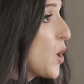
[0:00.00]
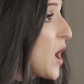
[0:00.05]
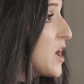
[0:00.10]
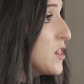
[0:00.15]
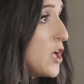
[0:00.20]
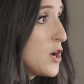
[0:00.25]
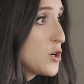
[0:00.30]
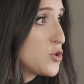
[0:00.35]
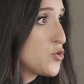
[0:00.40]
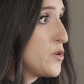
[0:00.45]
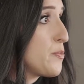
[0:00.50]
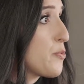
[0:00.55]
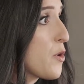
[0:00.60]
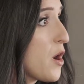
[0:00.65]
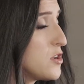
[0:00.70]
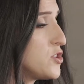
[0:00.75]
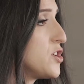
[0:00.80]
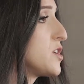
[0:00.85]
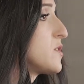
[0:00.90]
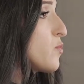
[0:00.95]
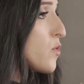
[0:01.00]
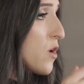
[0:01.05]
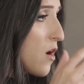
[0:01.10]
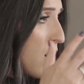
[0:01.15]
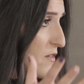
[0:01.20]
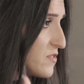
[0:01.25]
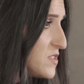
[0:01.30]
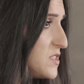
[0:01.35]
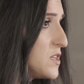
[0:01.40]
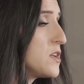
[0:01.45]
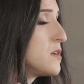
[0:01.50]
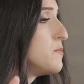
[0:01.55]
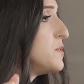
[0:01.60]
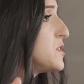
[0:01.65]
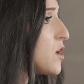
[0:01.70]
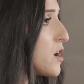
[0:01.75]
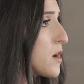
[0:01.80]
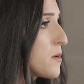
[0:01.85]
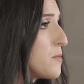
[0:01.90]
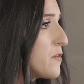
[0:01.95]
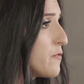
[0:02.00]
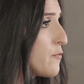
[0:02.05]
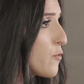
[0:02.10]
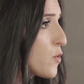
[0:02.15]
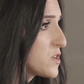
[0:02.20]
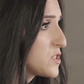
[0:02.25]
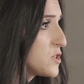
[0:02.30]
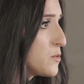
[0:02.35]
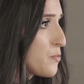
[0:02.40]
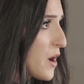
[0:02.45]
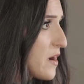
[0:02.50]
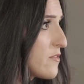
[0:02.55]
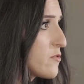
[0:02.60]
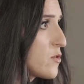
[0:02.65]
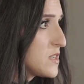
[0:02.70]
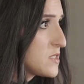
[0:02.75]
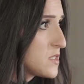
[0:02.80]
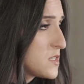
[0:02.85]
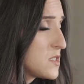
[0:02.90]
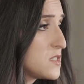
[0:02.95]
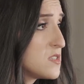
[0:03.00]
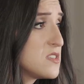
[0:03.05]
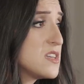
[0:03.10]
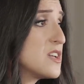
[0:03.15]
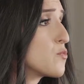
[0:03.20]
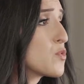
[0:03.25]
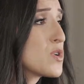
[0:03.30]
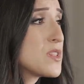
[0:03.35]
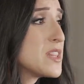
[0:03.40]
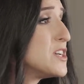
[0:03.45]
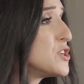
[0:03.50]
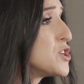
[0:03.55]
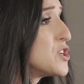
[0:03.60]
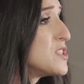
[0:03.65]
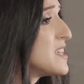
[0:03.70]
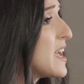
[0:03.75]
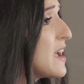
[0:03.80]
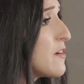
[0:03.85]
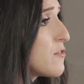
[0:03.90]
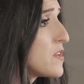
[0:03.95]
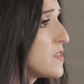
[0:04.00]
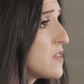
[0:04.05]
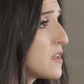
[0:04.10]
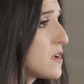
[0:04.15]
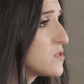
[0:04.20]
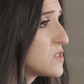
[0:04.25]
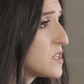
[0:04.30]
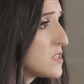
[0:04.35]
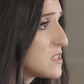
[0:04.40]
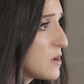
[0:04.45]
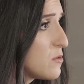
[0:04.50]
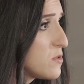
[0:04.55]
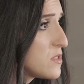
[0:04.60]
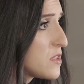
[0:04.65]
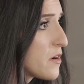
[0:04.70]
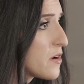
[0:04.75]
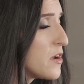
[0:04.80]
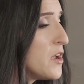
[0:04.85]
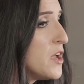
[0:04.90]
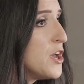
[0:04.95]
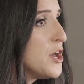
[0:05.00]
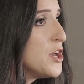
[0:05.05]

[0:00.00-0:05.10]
a luxury project, we're obviously going to be talking about Forest Hill private residences in relation to everything else that's out there,